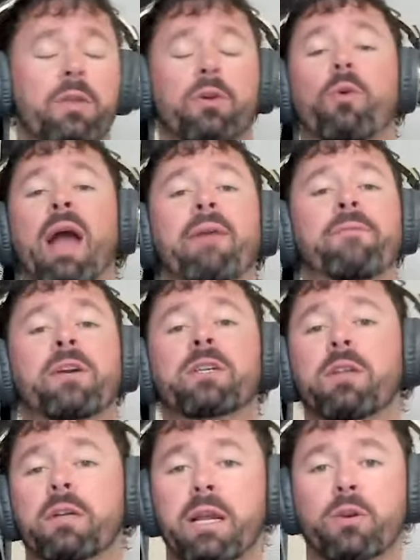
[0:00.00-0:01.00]
graphics
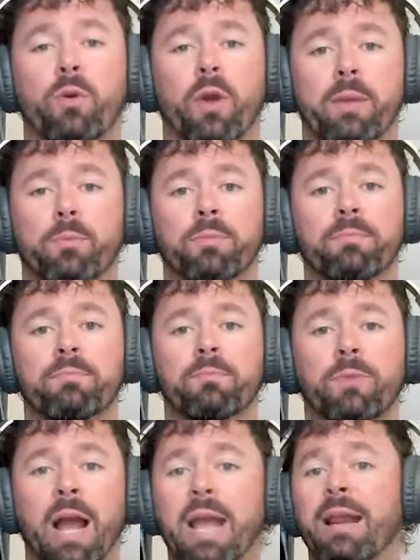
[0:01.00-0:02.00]
look incredible, right?